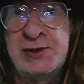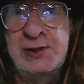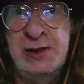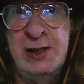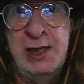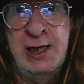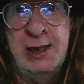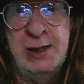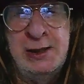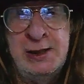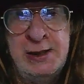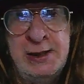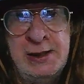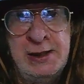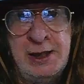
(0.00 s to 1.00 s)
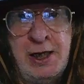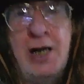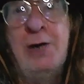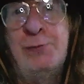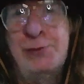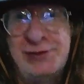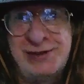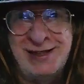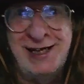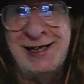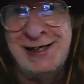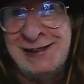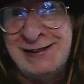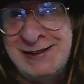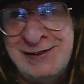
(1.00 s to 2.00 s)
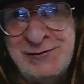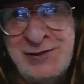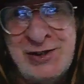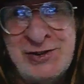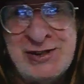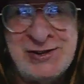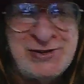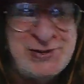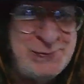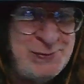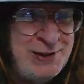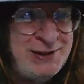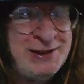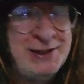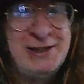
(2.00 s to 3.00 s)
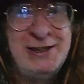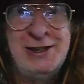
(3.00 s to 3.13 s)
Oh, yeah, they said to me,